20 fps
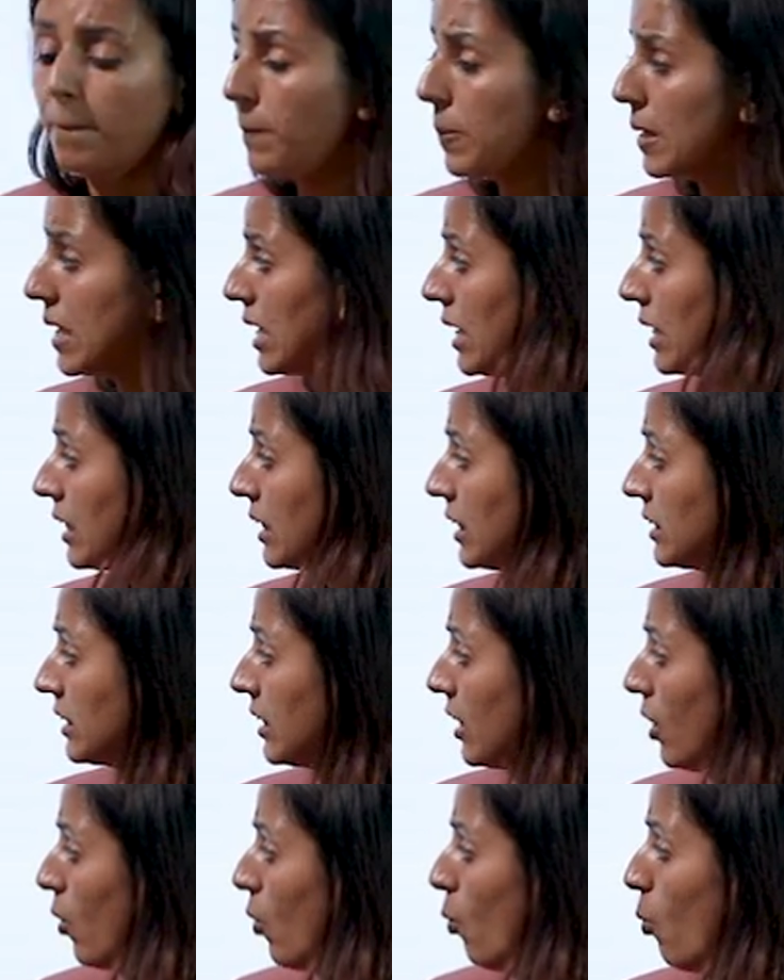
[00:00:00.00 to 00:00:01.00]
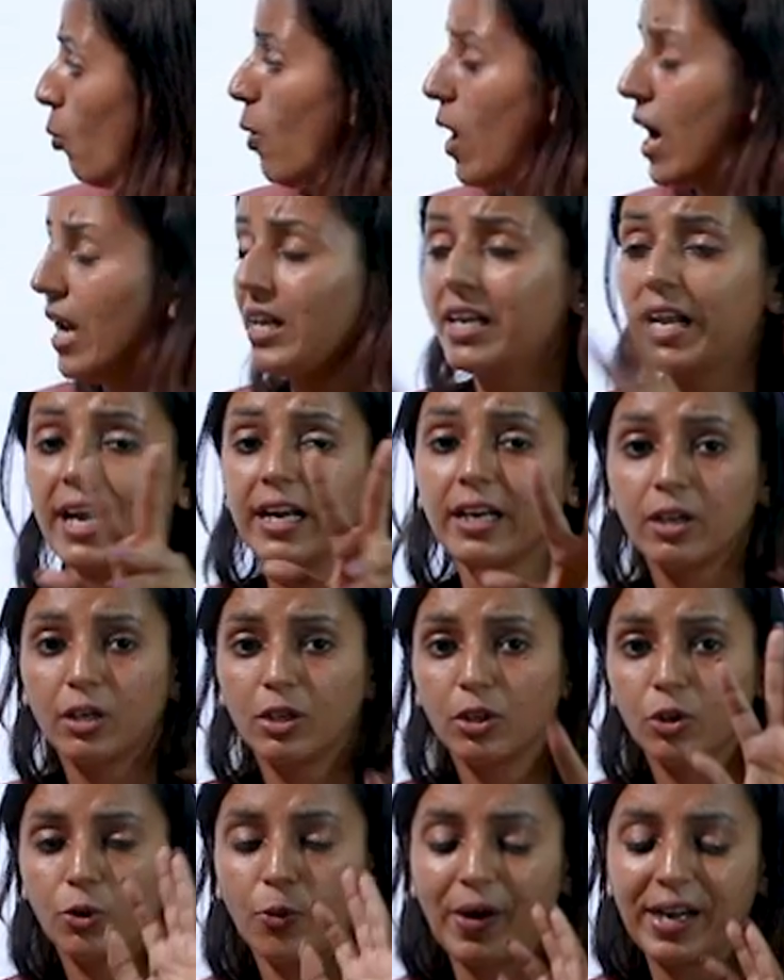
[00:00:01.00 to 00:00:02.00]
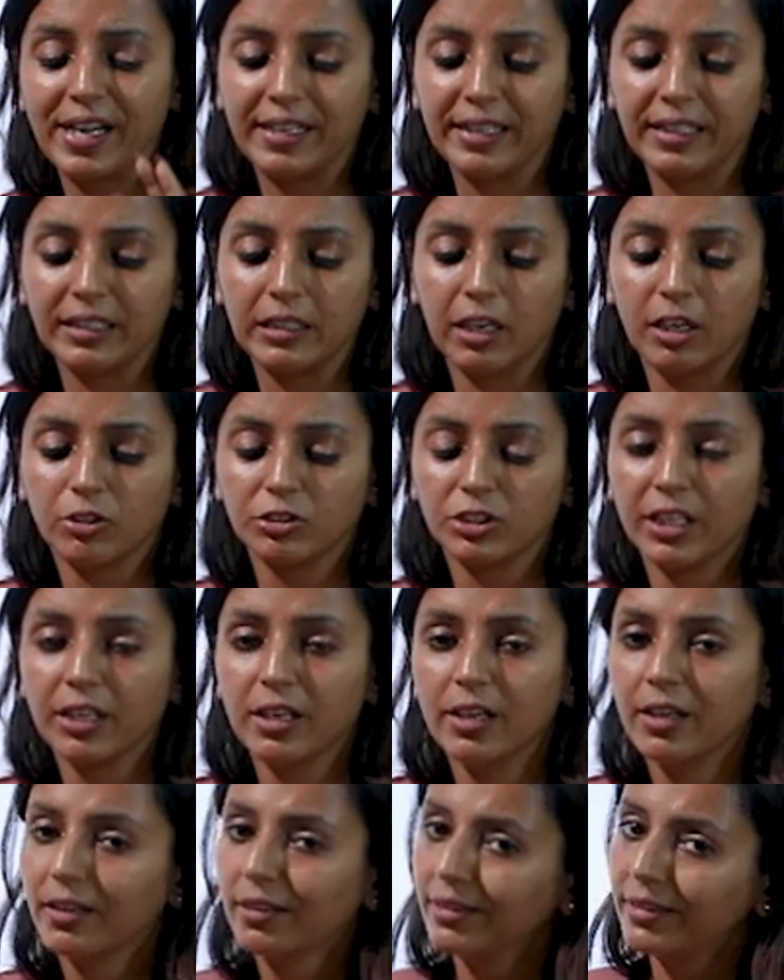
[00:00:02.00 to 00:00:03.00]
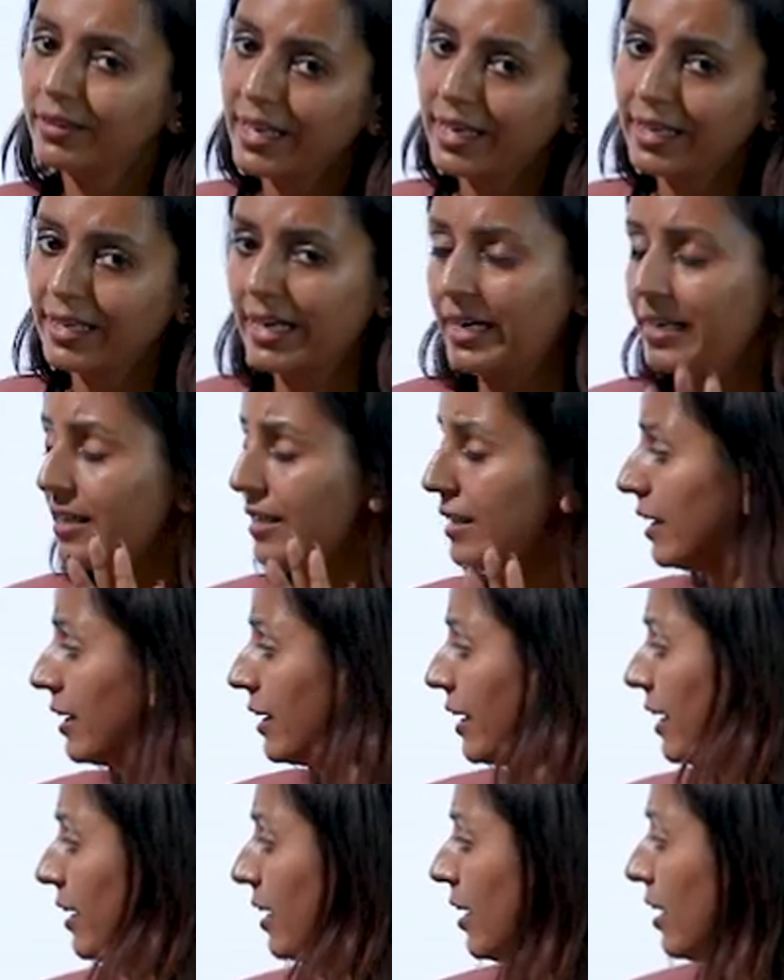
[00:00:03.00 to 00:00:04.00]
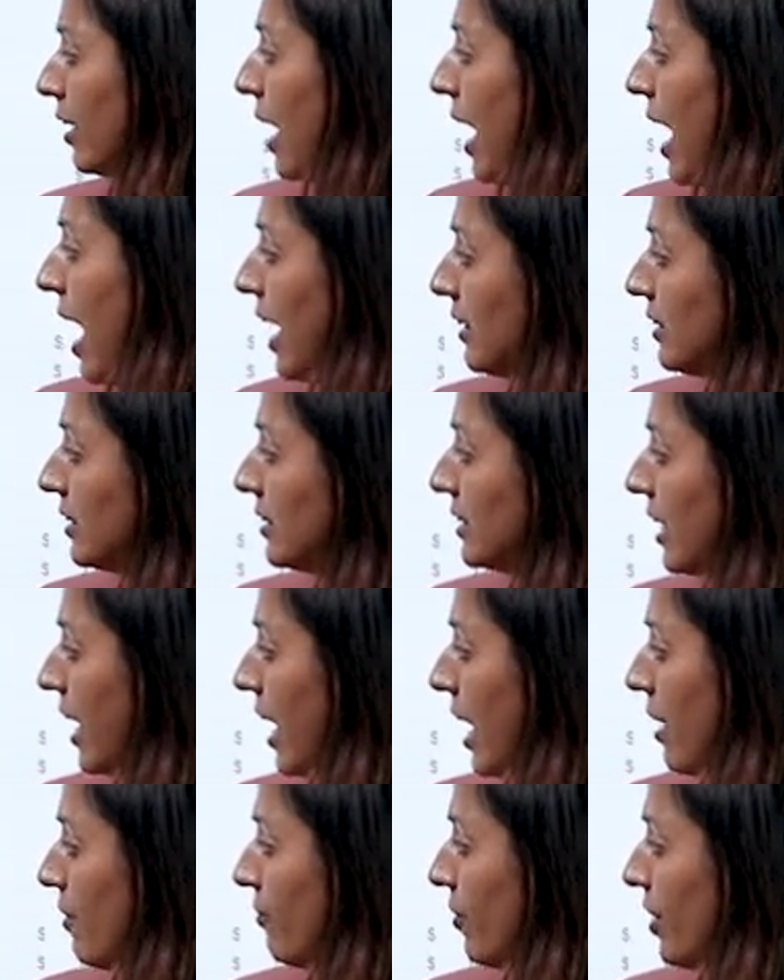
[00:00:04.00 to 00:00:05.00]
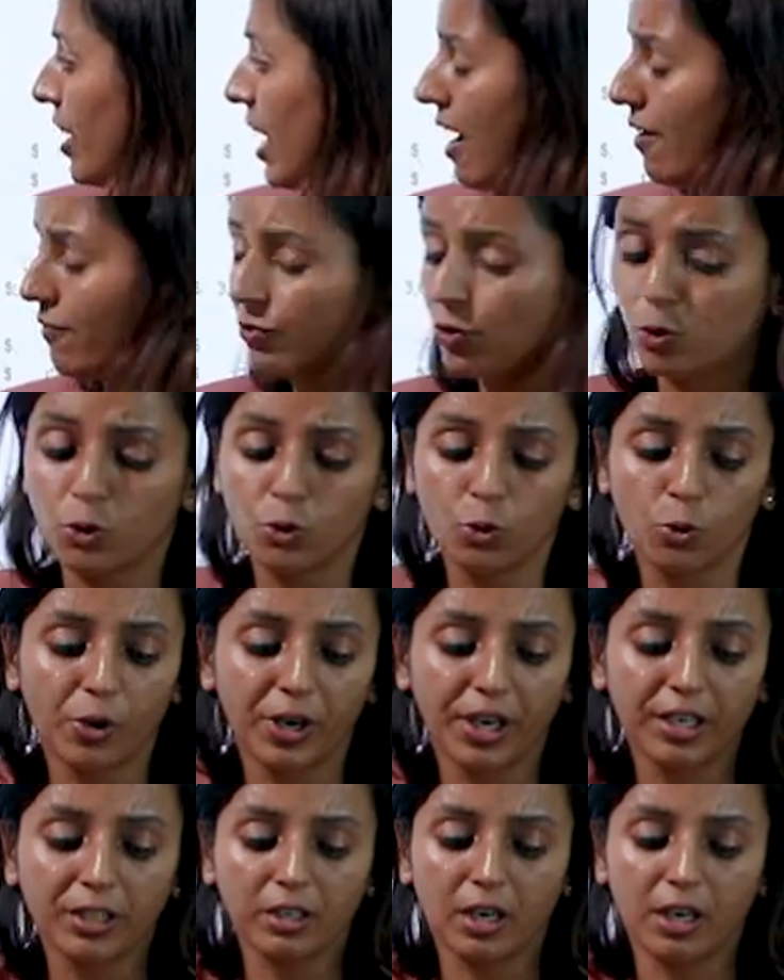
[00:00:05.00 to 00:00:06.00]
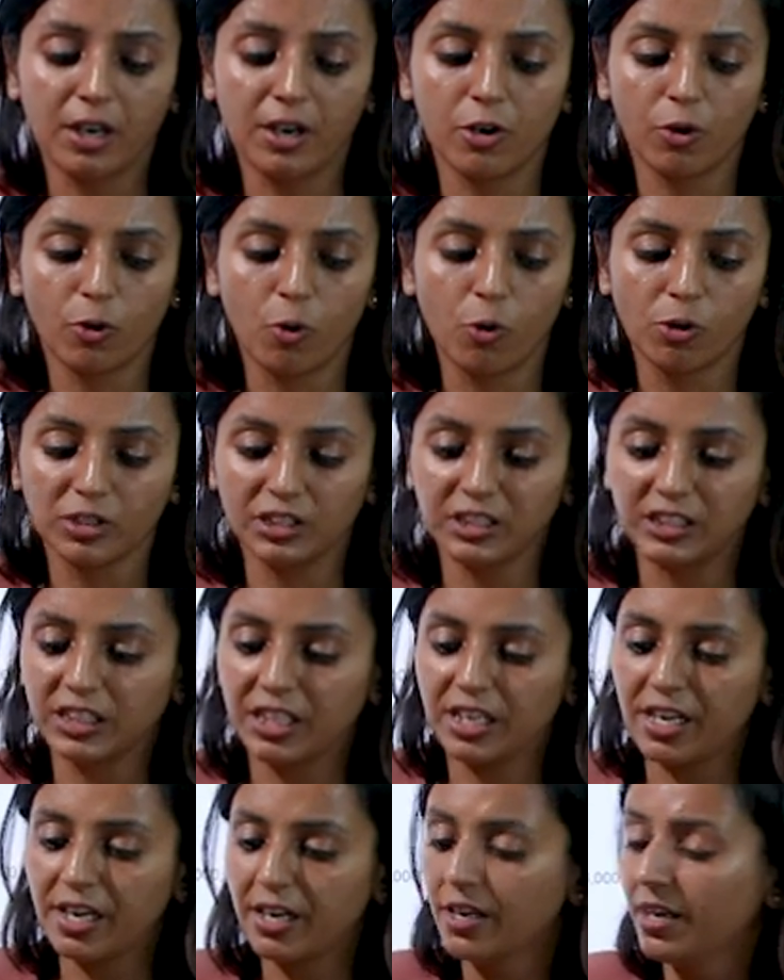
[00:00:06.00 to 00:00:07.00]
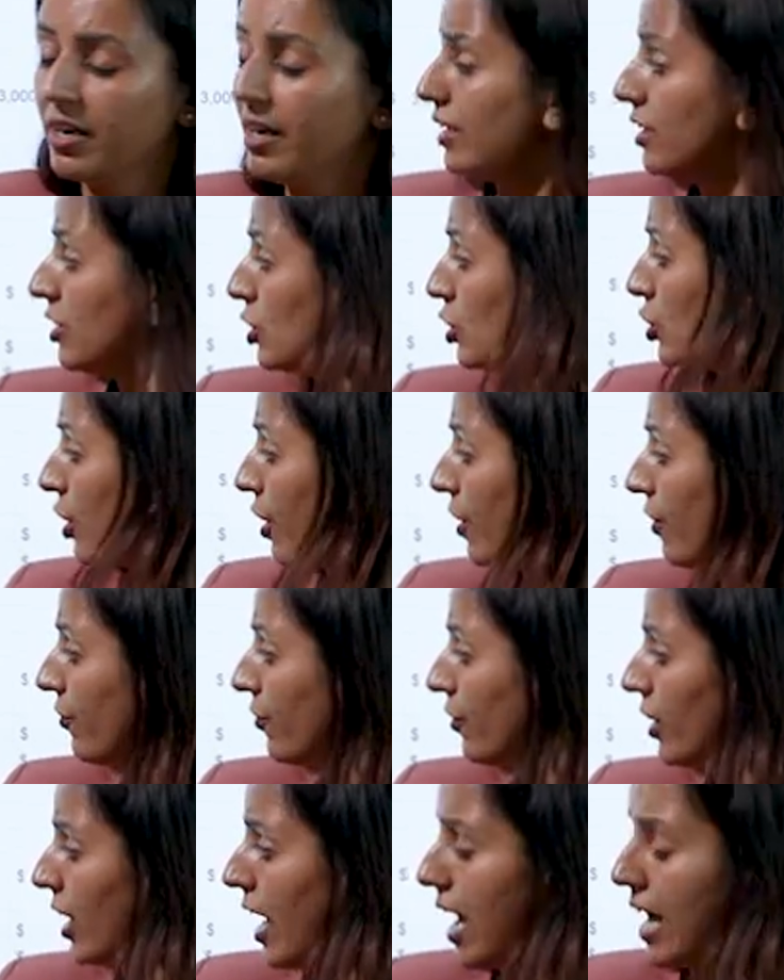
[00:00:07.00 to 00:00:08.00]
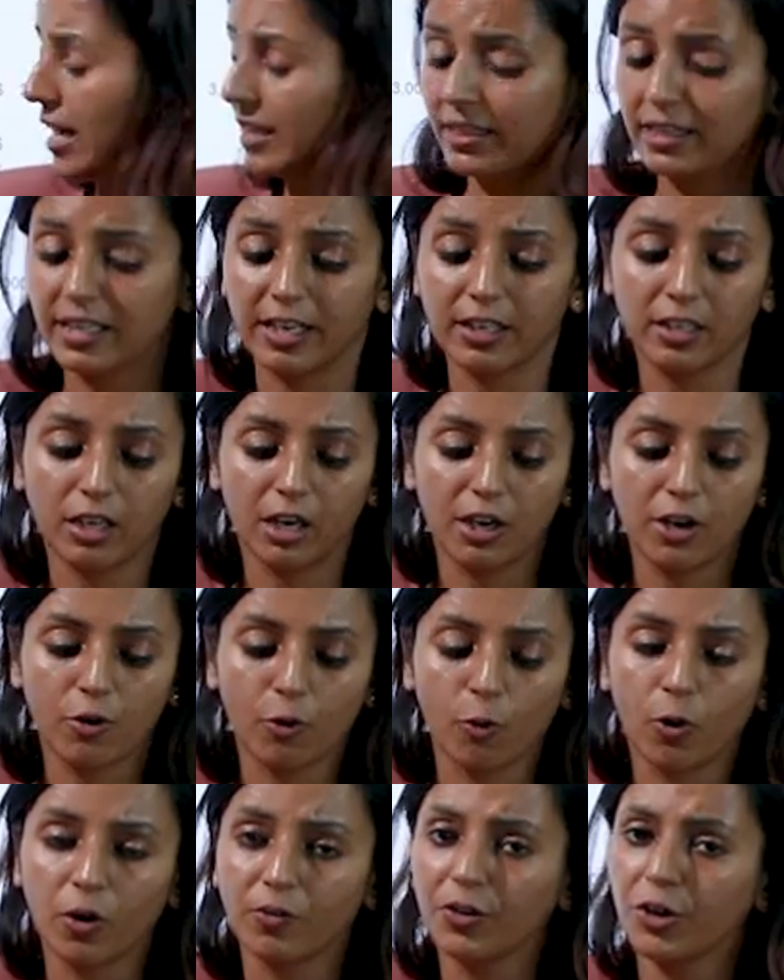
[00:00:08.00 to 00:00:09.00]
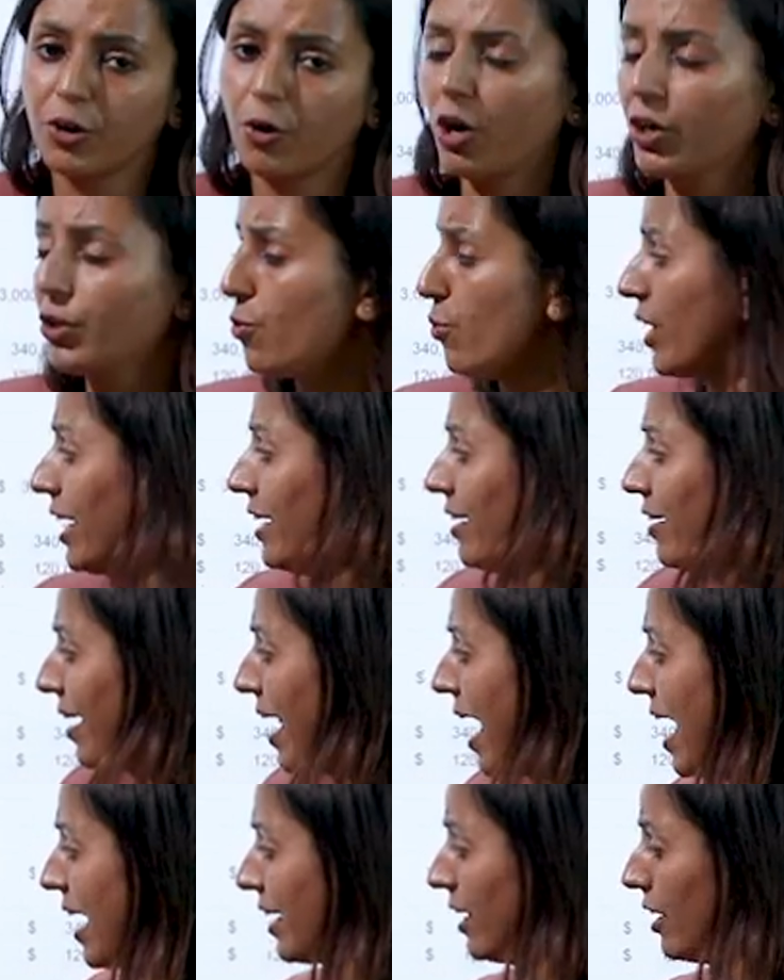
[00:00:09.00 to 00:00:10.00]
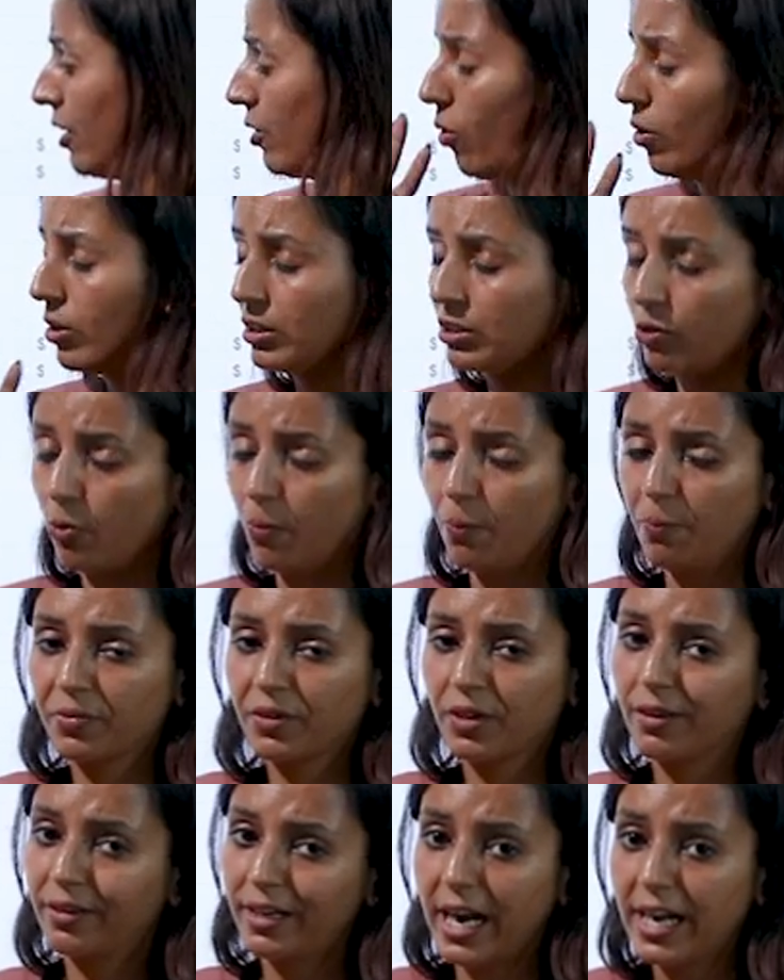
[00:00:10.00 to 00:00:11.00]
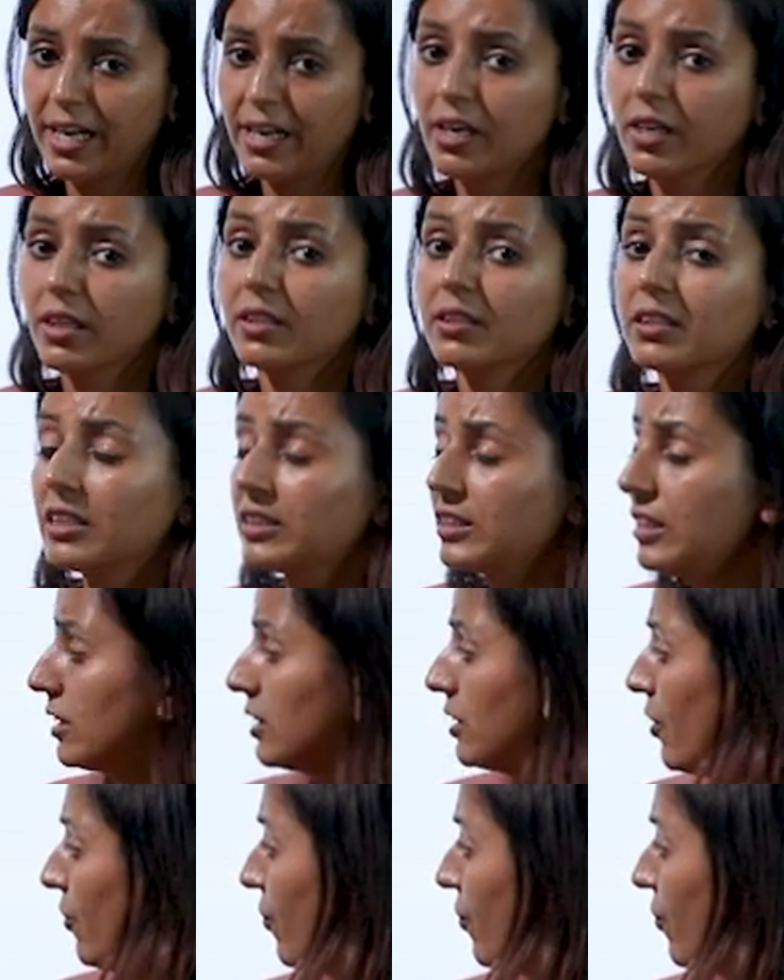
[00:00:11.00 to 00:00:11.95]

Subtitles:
plus 1,20,000. Then enter it. And same we have to do it, Control C, Shift, and then Control V, or you can drag it also. Right? This is the